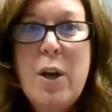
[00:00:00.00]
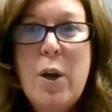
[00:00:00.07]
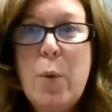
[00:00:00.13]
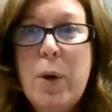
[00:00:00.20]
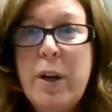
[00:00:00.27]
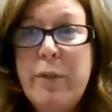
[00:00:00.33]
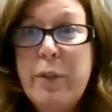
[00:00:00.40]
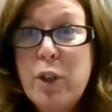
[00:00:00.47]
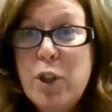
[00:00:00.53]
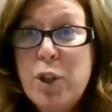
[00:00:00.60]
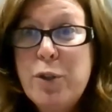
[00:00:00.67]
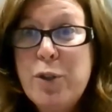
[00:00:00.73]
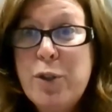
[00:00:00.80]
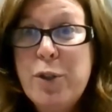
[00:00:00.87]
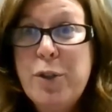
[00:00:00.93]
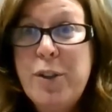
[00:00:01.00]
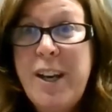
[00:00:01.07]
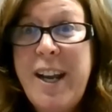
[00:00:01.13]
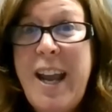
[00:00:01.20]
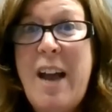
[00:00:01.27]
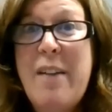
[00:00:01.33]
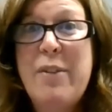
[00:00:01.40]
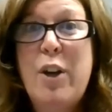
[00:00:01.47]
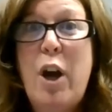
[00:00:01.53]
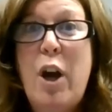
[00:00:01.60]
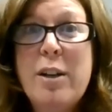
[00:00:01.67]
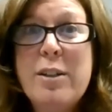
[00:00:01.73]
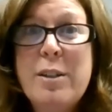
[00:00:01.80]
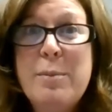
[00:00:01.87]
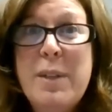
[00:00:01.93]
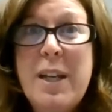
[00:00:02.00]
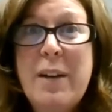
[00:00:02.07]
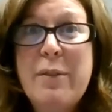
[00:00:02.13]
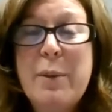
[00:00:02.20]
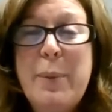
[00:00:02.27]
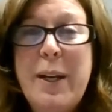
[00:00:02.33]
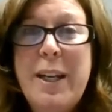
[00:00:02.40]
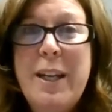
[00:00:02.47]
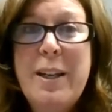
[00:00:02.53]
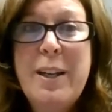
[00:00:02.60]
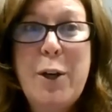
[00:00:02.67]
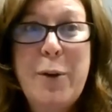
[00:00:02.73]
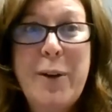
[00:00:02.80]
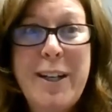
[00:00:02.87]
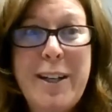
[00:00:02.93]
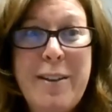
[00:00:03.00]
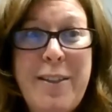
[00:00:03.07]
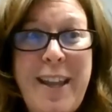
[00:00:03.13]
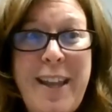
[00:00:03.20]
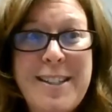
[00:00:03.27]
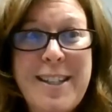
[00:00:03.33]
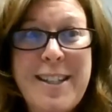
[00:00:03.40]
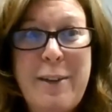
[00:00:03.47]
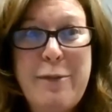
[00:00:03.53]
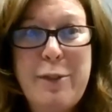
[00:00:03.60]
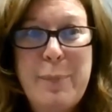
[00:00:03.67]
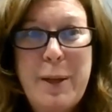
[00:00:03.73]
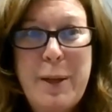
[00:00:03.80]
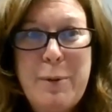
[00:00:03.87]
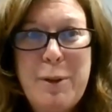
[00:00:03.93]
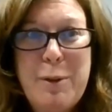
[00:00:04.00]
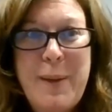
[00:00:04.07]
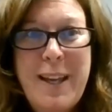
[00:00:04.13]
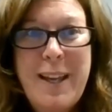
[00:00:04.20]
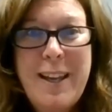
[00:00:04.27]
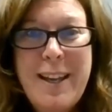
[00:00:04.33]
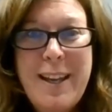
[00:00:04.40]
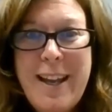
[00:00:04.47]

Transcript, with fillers: Whatever you choose to do today, have an awesome day, everybody. Carina, thanks again for being with me.